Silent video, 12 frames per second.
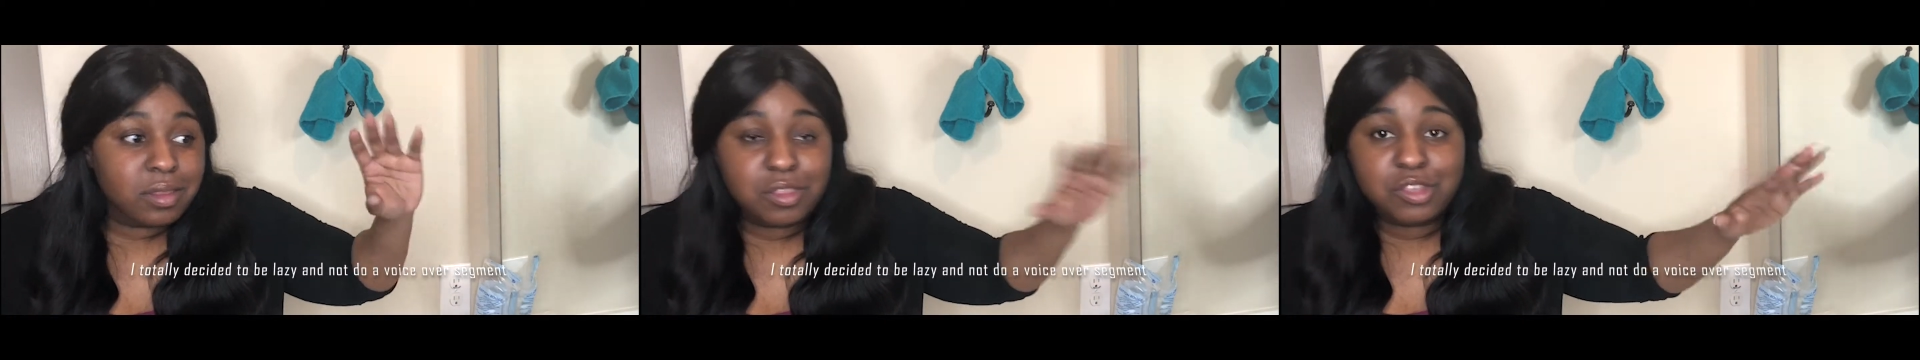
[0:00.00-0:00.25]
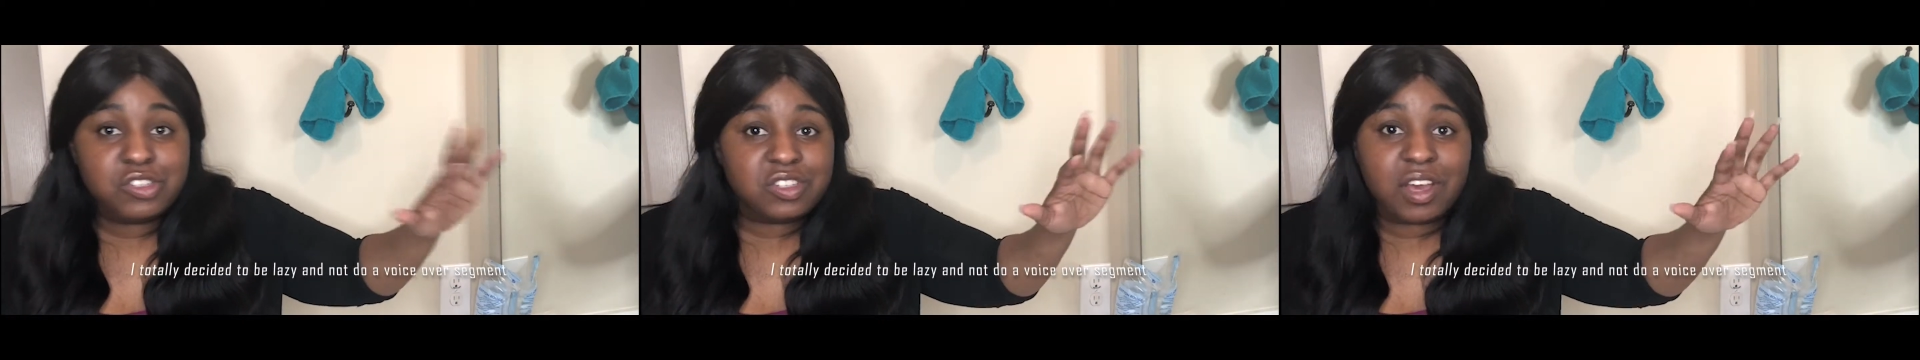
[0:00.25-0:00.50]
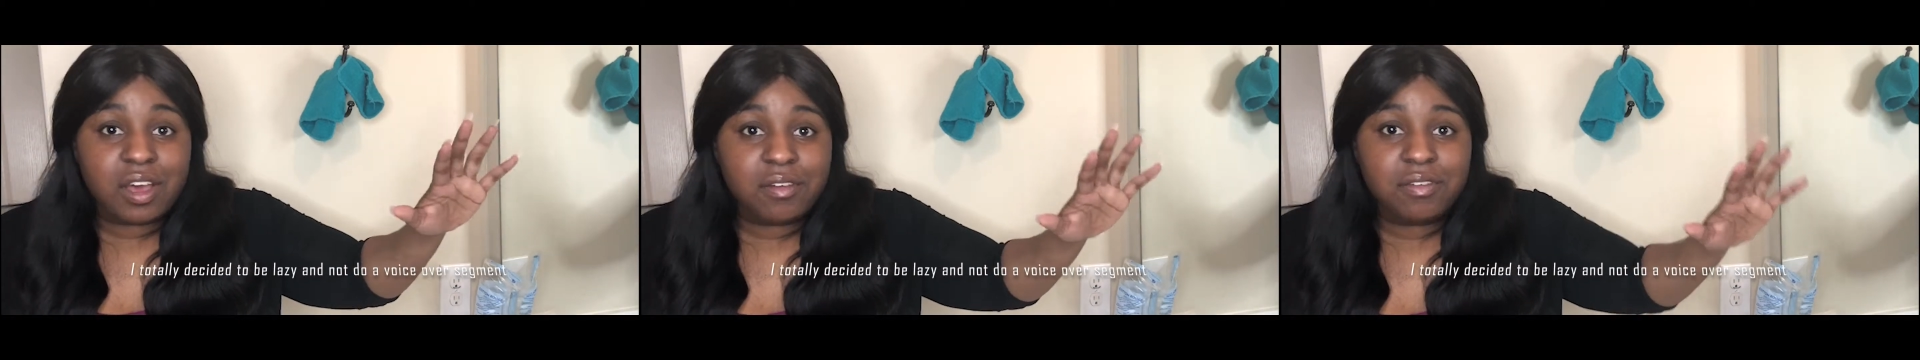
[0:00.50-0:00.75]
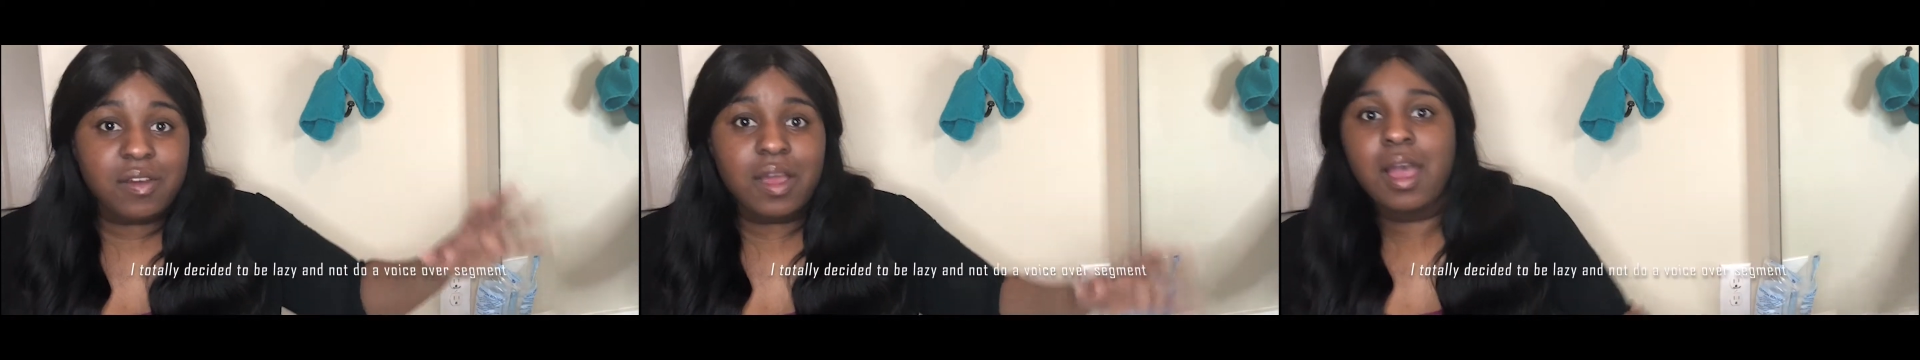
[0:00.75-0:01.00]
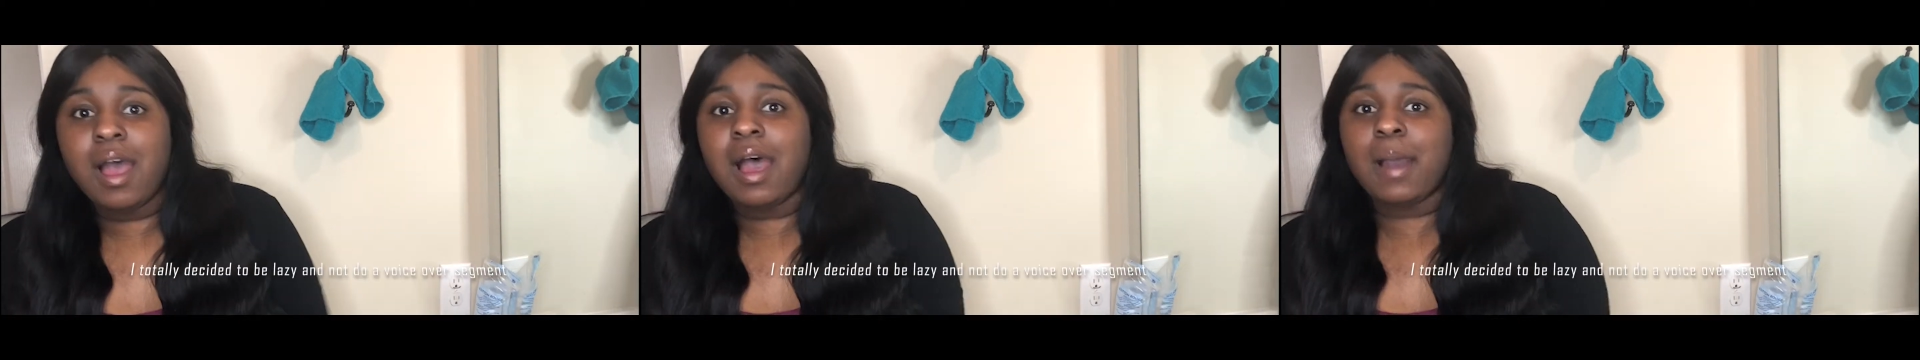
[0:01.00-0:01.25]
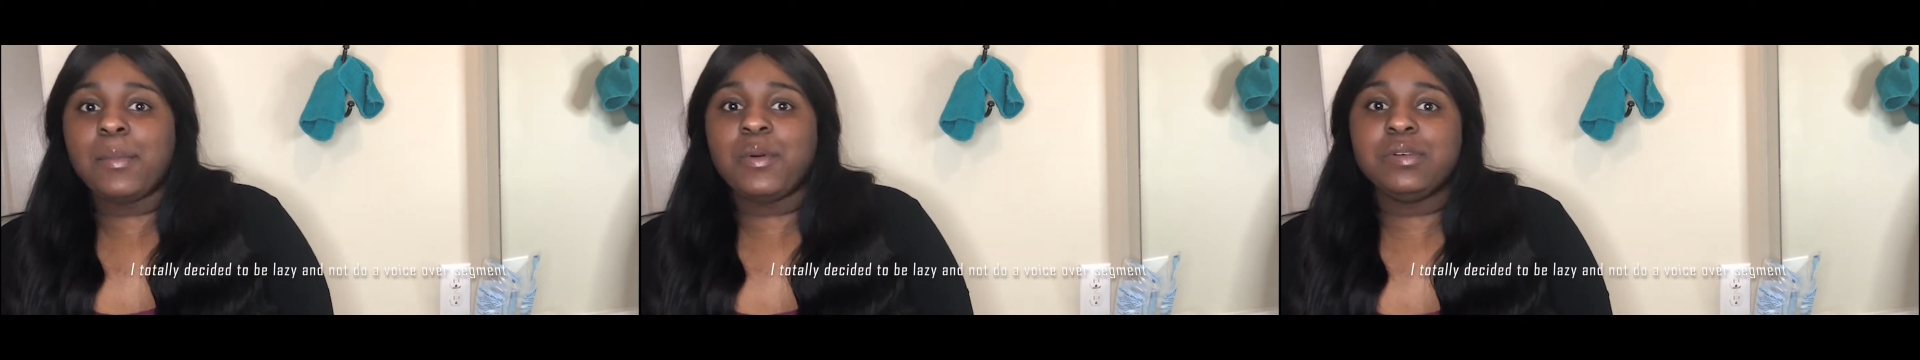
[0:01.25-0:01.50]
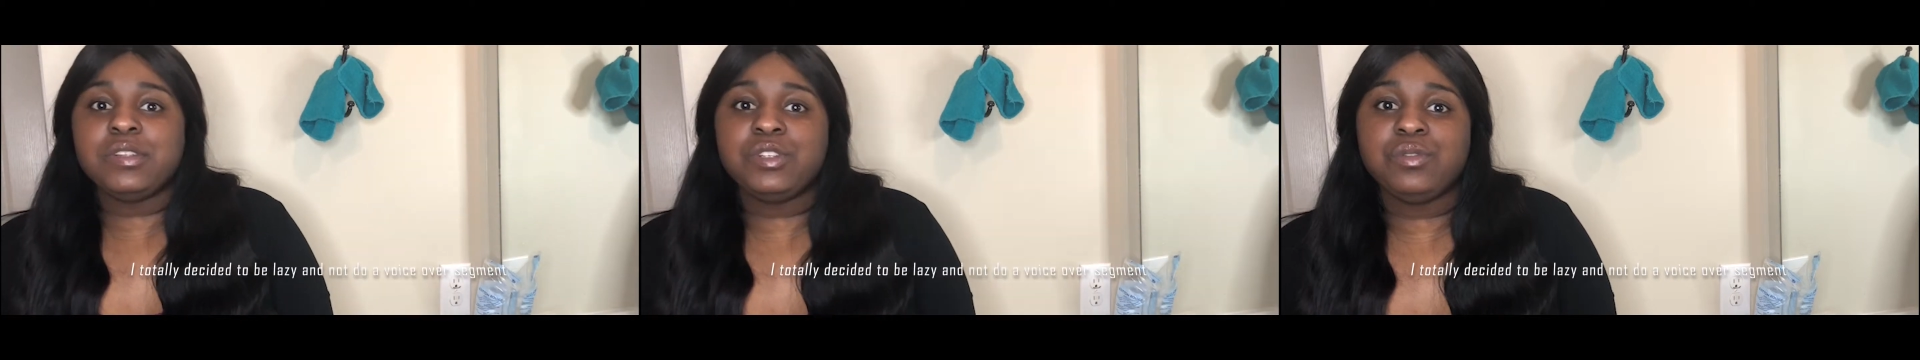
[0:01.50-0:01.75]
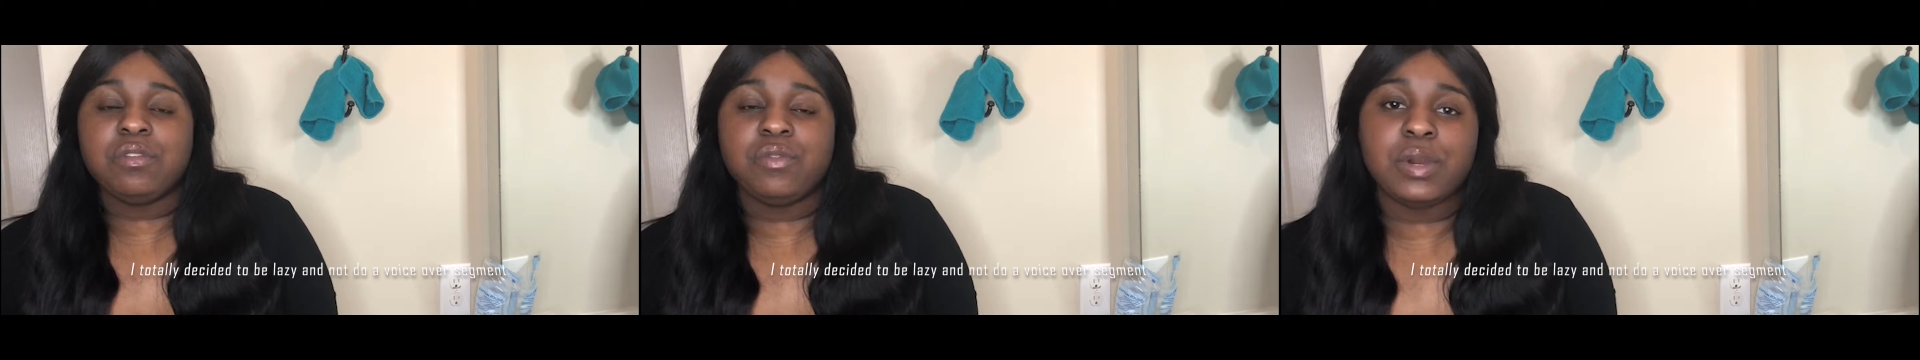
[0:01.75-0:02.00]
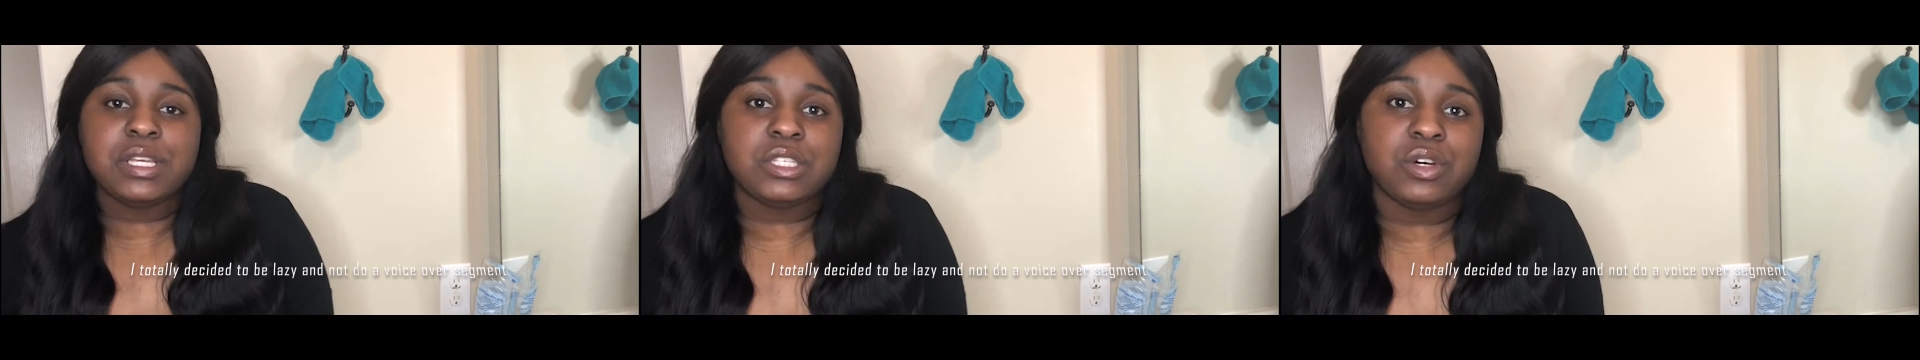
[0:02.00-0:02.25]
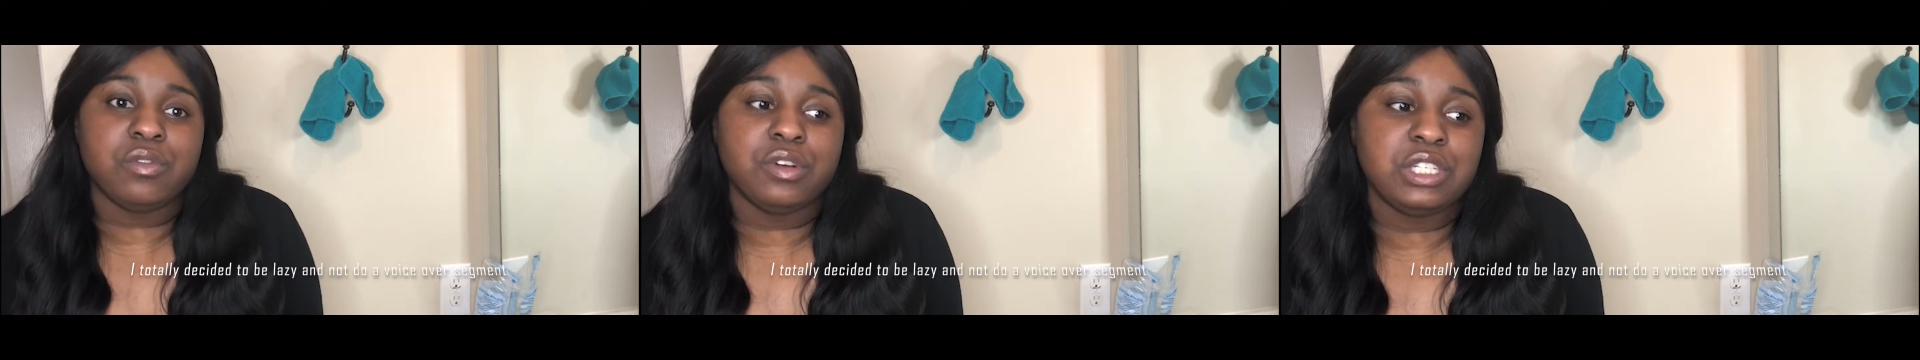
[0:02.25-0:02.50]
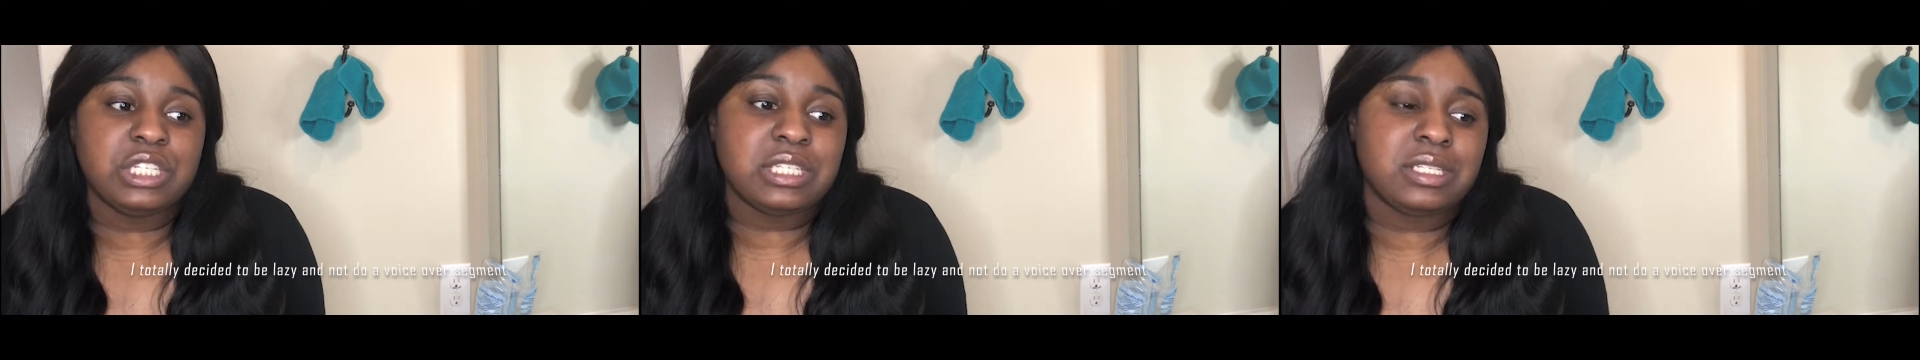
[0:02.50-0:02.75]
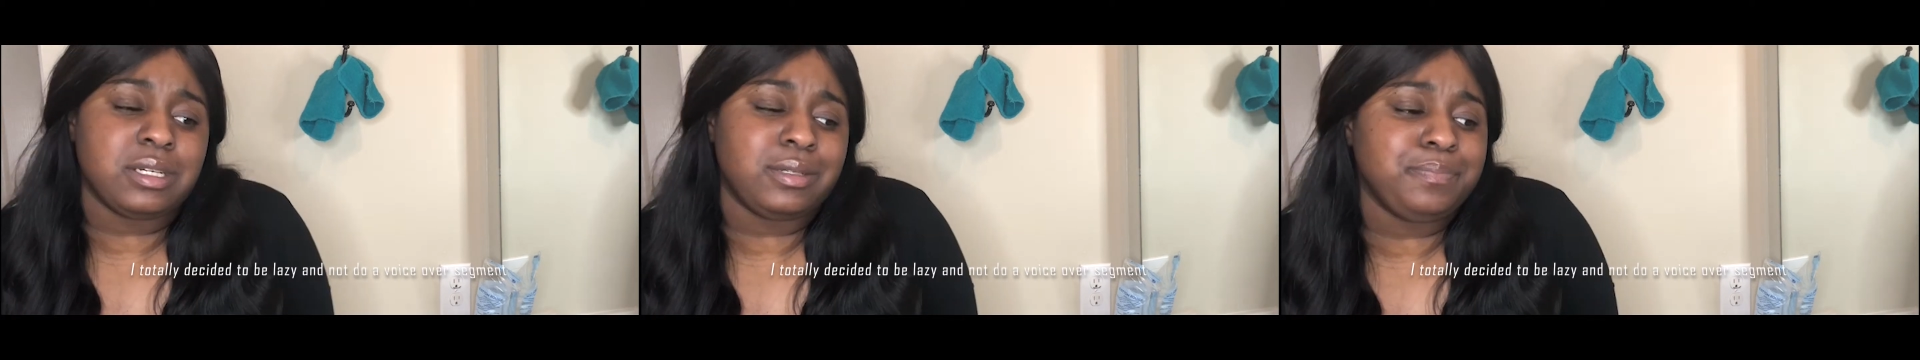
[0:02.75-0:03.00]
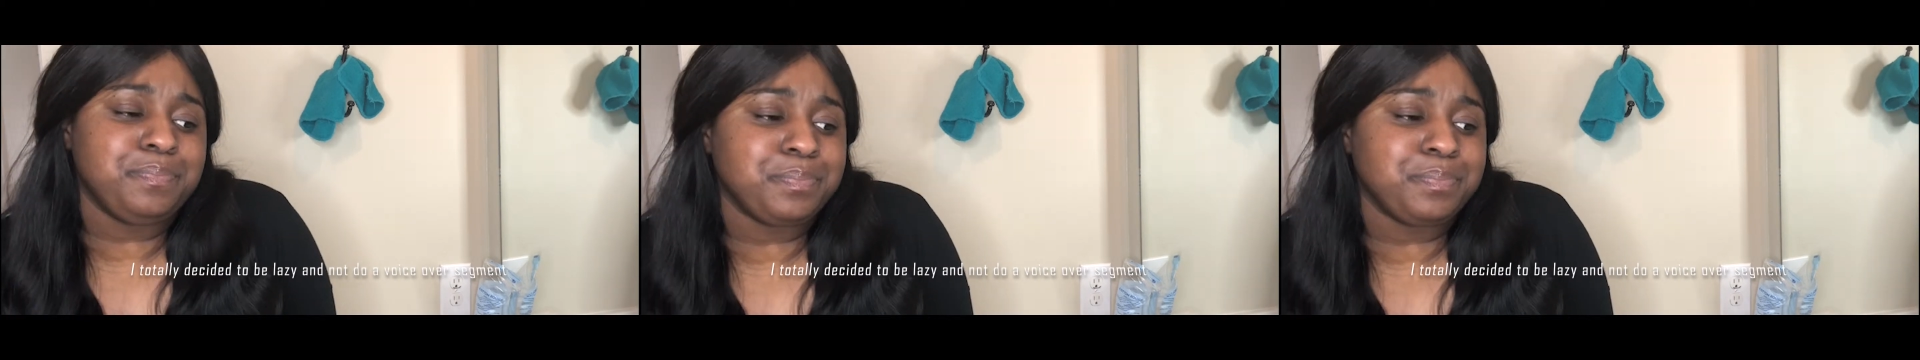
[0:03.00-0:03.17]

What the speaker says: the stuff, I'm going to do a voiceover just to,